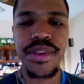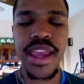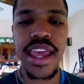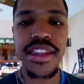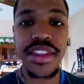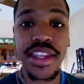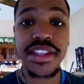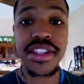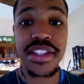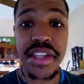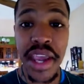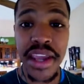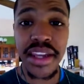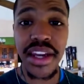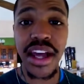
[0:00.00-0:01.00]
in this
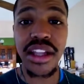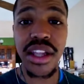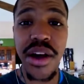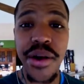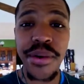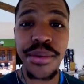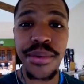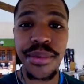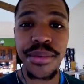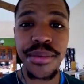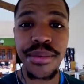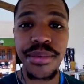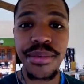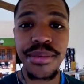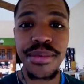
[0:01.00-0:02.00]
state alone.
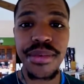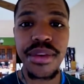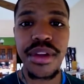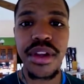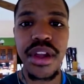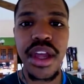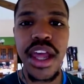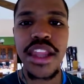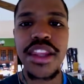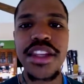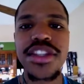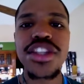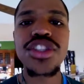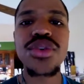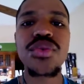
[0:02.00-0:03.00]

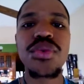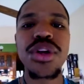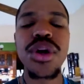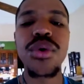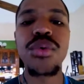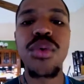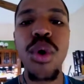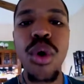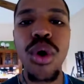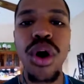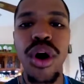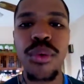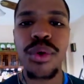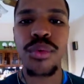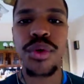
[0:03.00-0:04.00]
This is a real
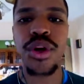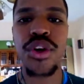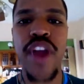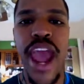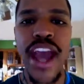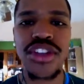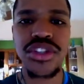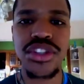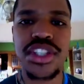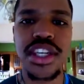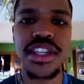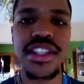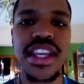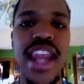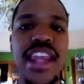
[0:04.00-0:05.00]
war with real
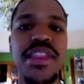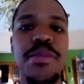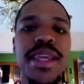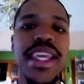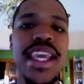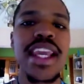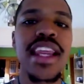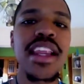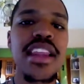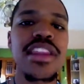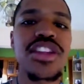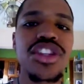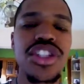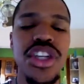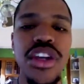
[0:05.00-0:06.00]
casualties. And at the beginning of
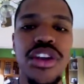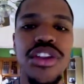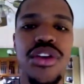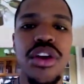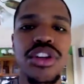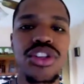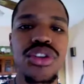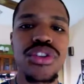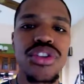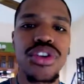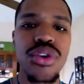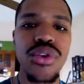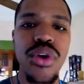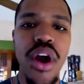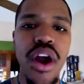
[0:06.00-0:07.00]
this year, there are children
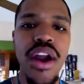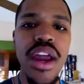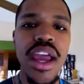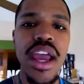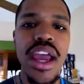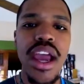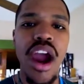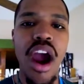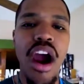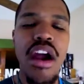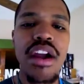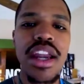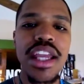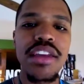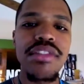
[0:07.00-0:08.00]
who
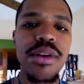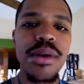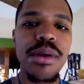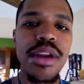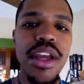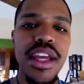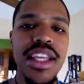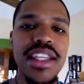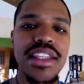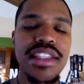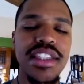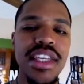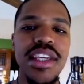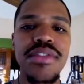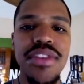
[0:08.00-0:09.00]
aren't even
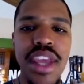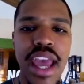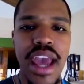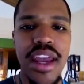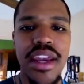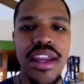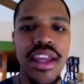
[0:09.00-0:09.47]
conceived yet,